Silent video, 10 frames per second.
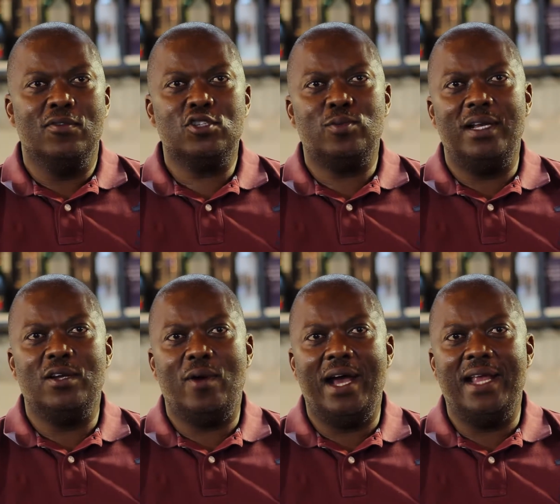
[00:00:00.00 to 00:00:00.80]
most probably
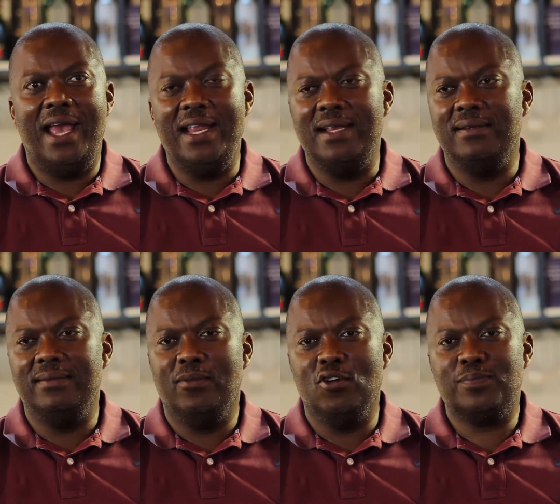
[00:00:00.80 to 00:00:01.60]
quite early
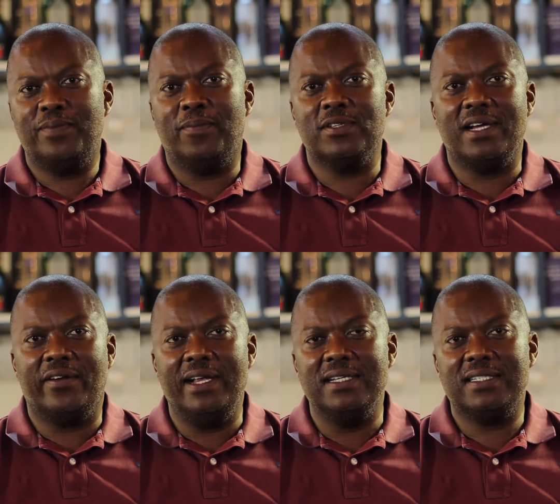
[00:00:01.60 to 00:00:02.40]
in most people's
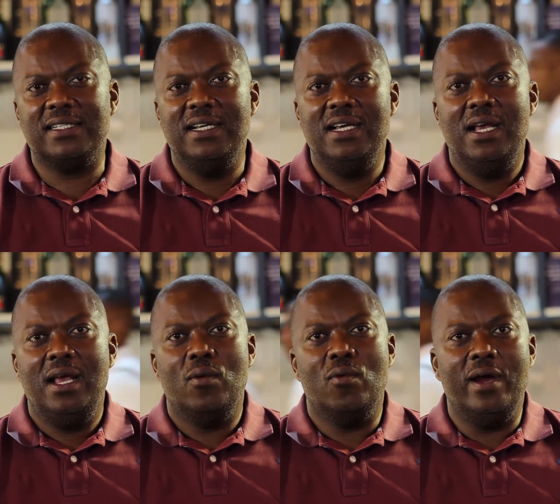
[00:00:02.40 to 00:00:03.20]
careers,
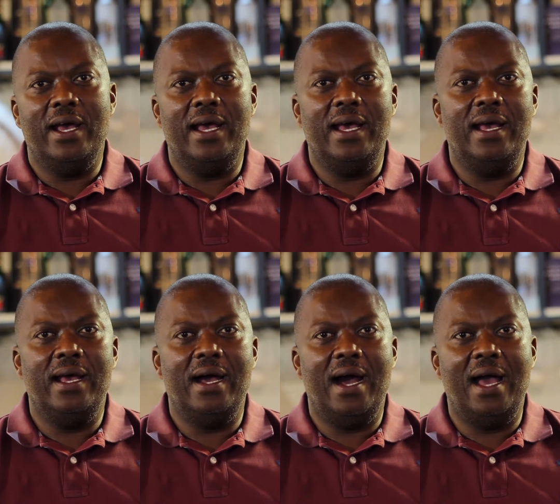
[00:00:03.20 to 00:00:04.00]

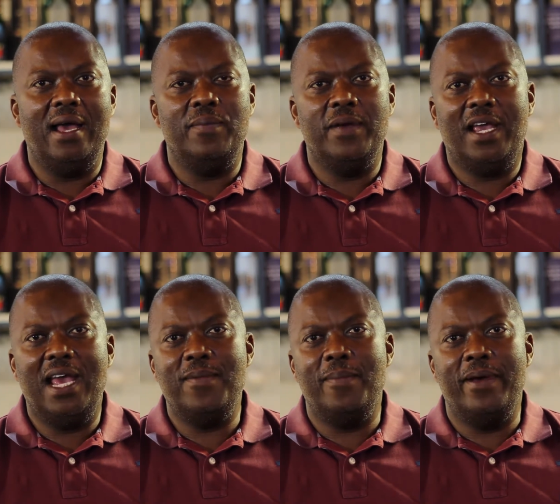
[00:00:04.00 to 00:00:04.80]
where I
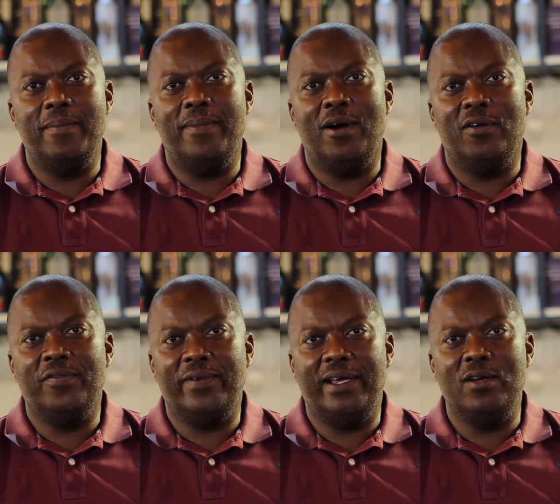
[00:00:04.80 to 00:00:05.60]
became a member of
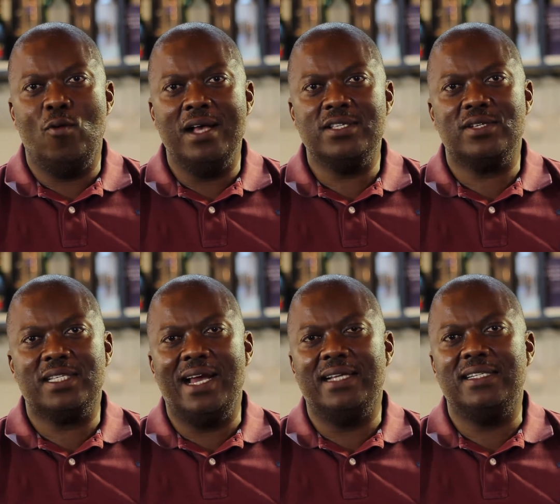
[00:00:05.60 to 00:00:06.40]
a wine
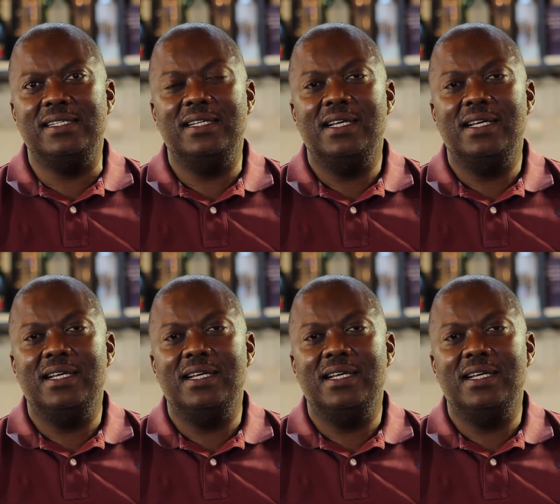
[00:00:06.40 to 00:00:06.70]
society